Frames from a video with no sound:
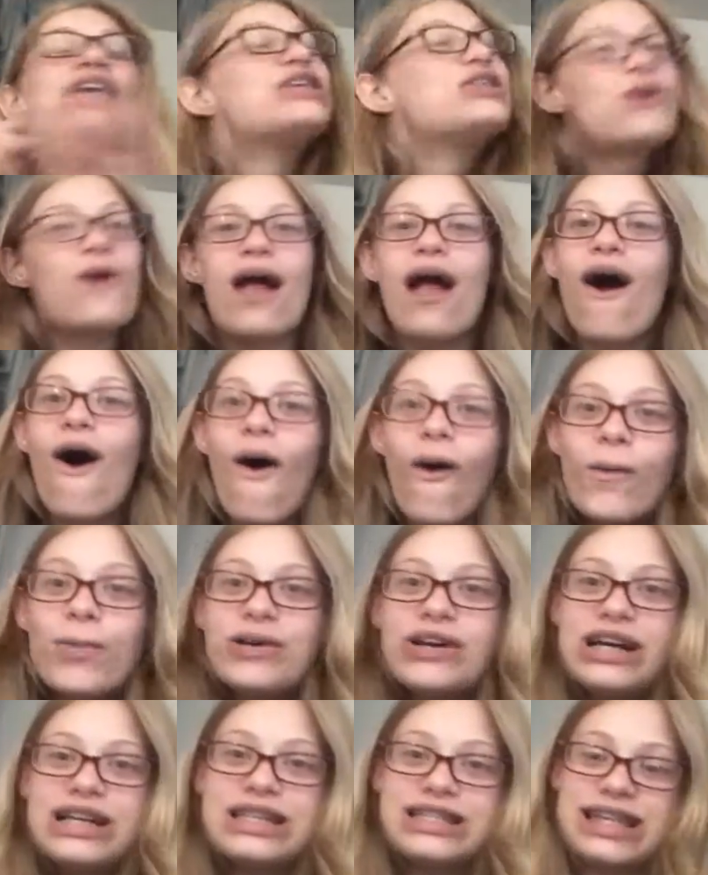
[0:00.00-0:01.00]
So I hope
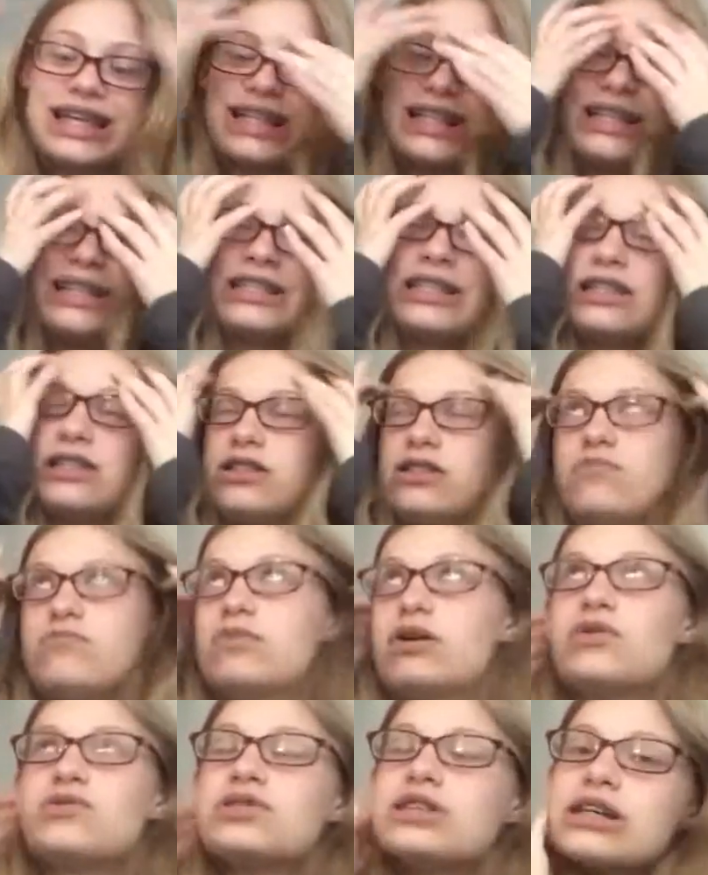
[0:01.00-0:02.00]
you guys like this. This is
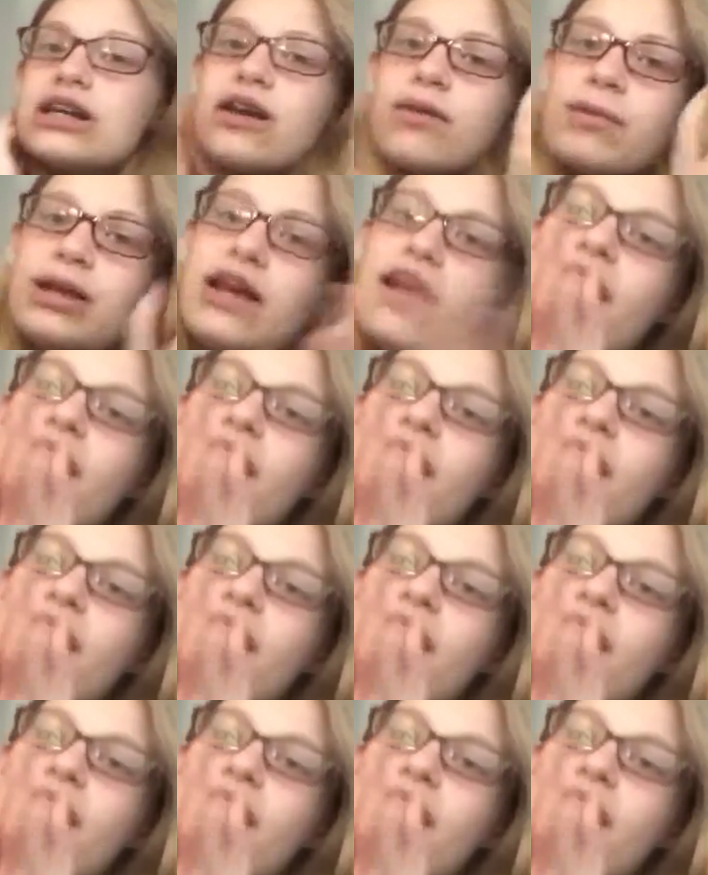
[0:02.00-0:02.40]
mostly going to be